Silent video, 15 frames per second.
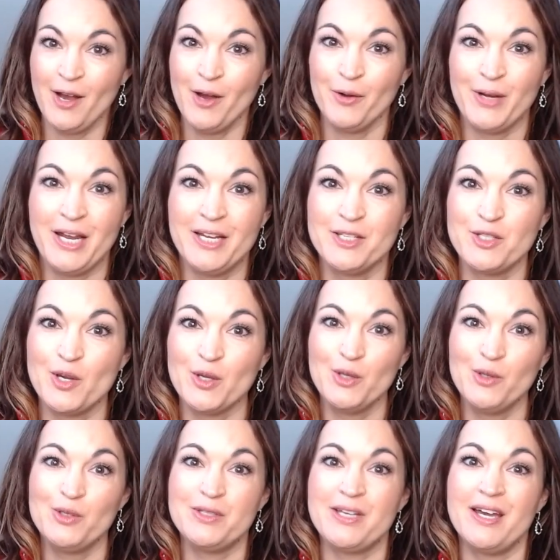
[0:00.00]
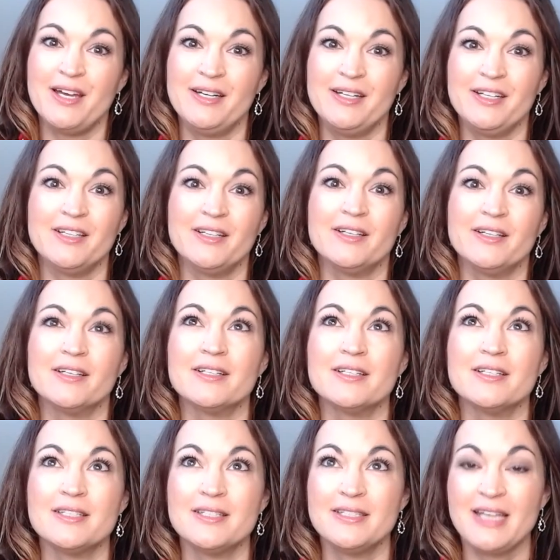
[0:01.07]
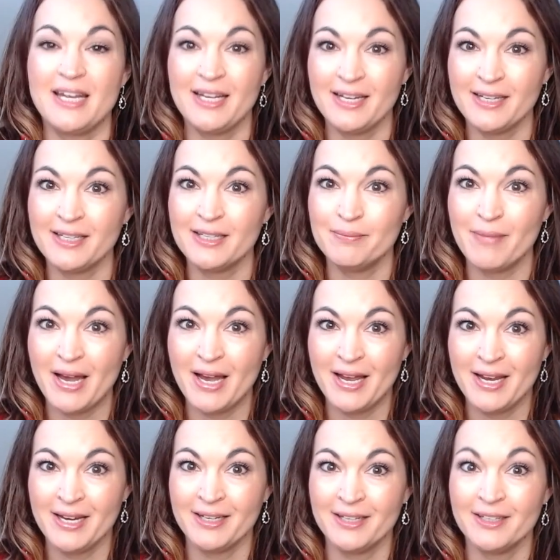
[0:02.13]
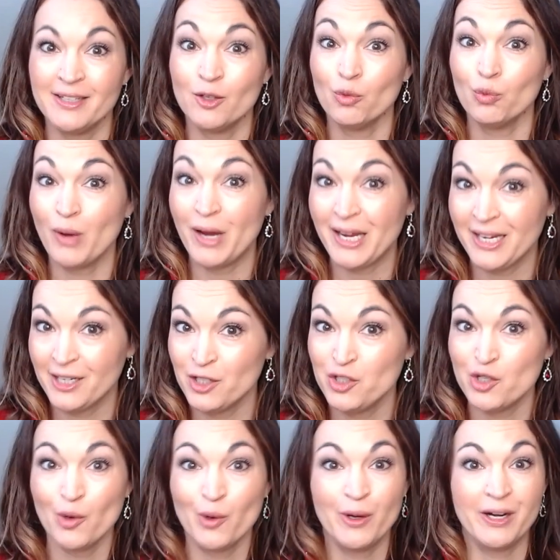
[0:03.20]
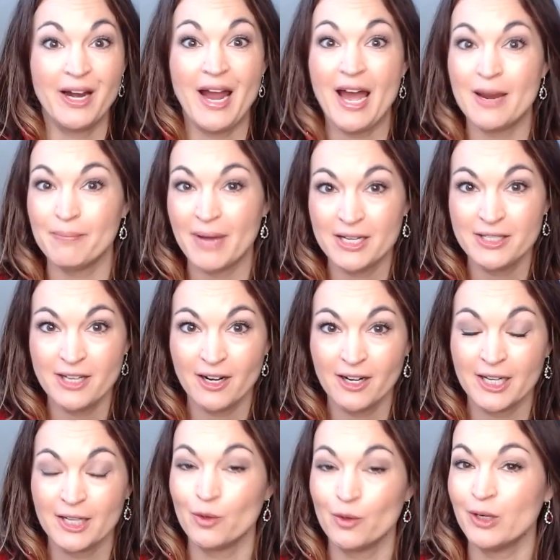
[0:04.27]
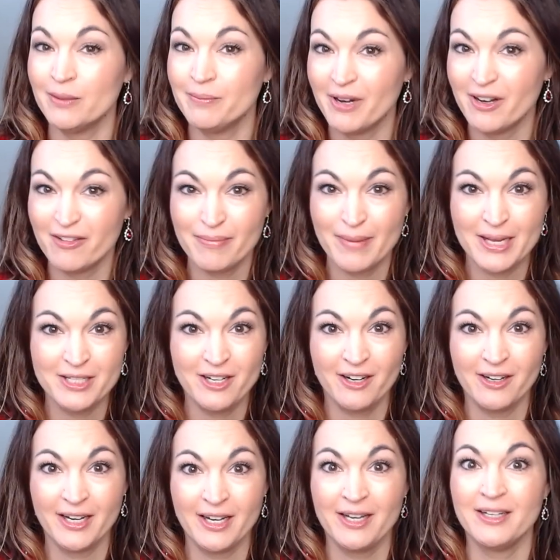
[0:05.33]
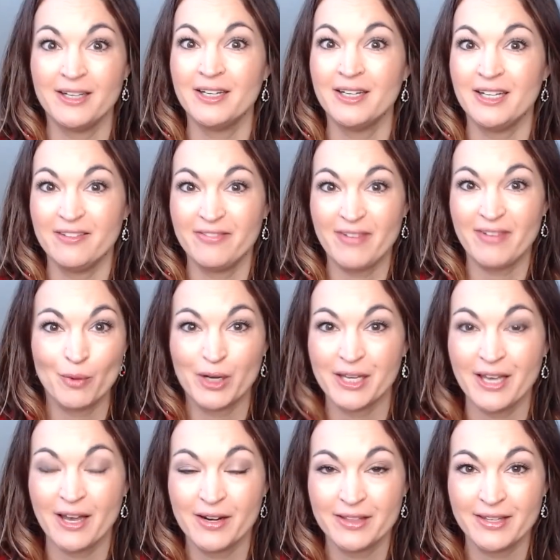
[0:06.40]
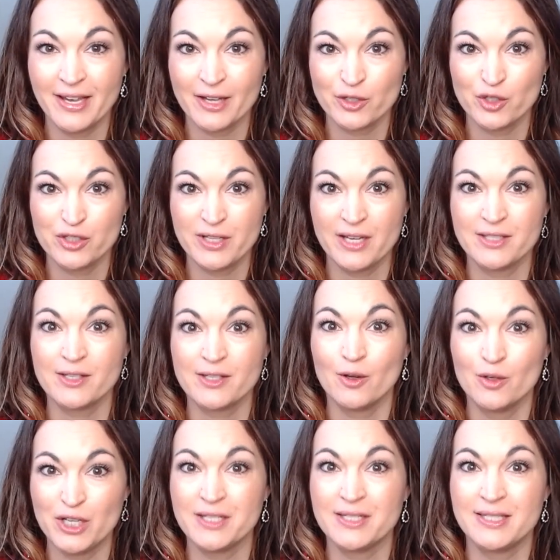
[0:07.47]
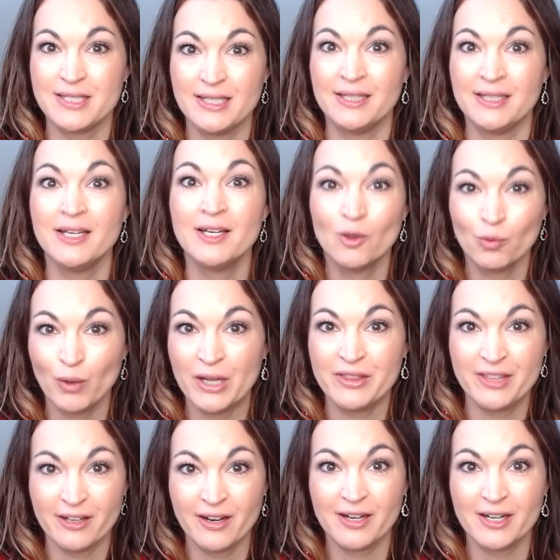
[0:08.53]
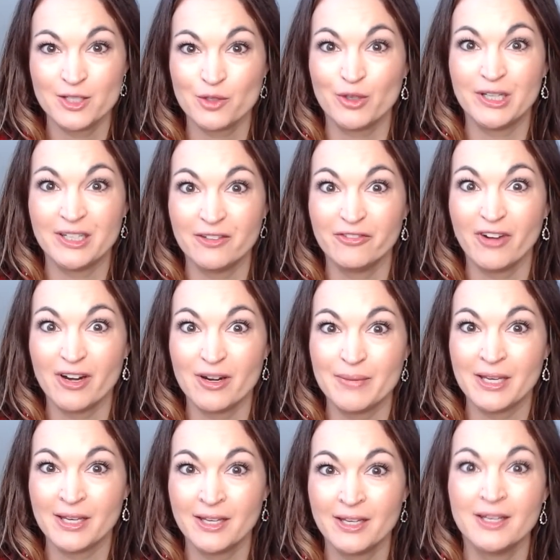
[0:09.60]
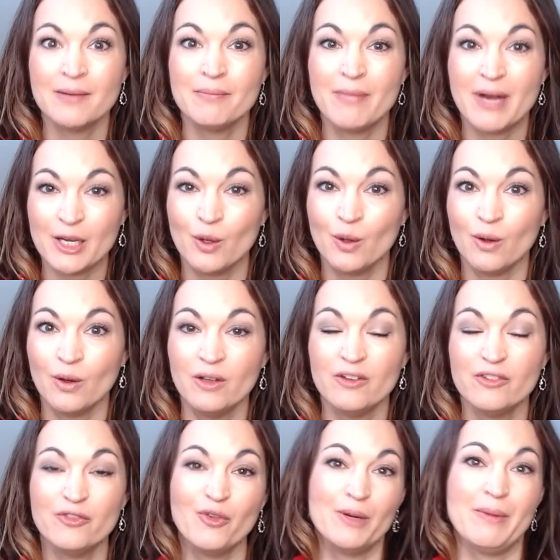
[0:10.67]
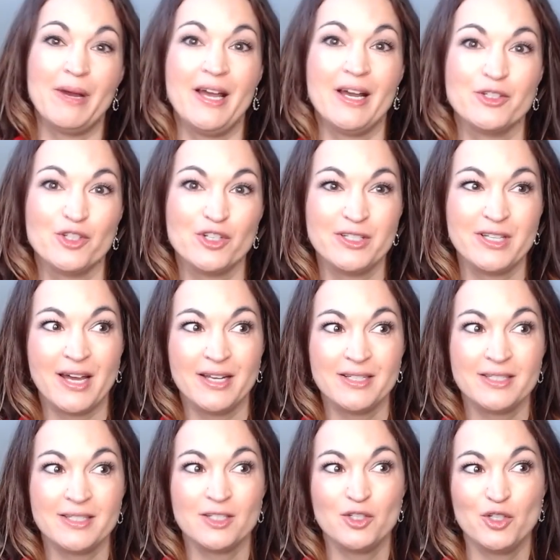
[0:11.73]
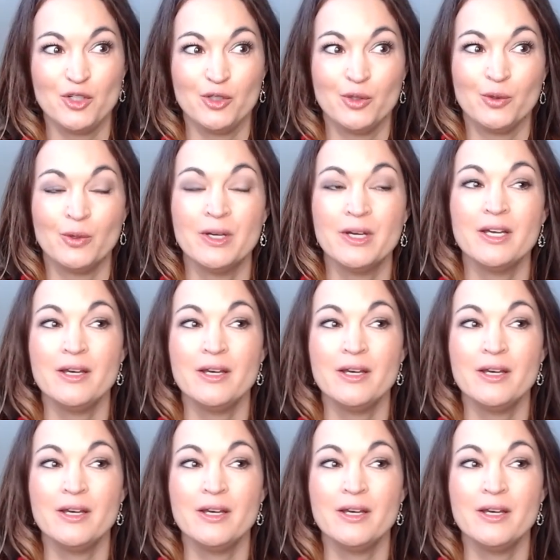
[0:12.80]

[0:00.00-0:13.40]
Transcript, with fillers: Okay, so you said staying in my range or at my target or above my target. If I'm working out at the exercise coach, I see right there on a screen in front of me my goal for my exercise to